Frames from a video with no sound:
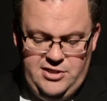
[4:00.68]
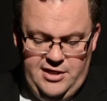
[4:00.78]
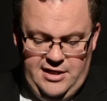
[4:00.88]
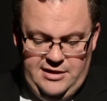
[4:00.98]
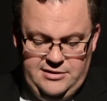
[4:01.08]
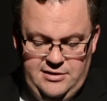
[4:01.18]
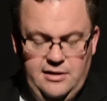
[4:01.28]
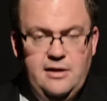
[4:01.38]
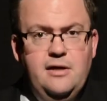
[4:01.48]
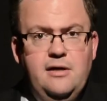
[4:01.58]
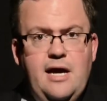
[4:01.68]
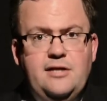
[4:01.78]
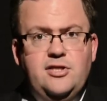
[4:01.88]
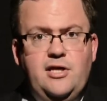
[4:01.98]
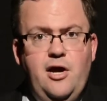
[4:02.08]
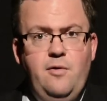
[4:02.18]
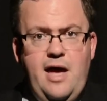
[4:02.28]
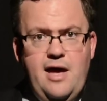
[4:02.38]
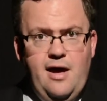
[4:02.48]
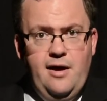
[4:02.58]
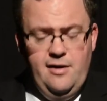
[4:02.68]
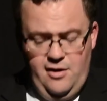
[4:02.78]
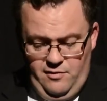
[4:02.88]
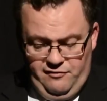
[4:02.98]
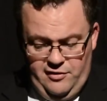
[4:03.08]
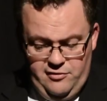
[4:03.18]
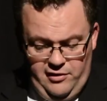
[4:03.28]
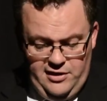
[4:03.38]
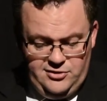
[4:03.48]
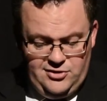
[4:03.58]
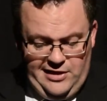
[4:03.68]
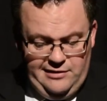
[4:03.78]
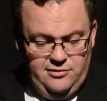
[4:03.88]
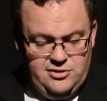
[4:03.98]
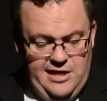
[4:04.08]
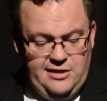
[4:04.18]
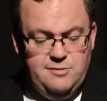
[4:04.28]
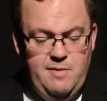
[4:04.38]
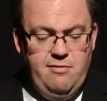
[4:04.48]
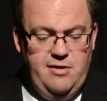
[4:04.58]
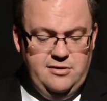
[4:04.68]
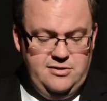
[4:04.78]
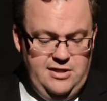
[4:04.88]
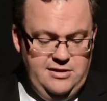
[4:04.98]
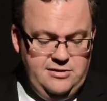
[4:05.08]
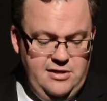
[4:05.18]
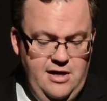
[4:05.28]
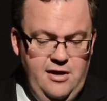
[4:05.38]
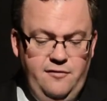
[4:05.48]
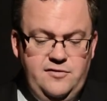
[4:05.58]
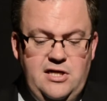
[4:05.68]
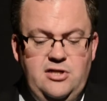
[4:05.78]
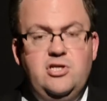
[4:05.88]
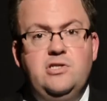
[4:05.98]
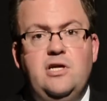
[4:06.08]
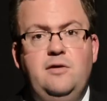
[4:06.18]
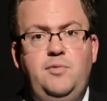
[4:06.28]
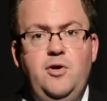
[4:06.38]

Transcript: studies, and to cohere with the knowledge, skills, and experiences of teachers and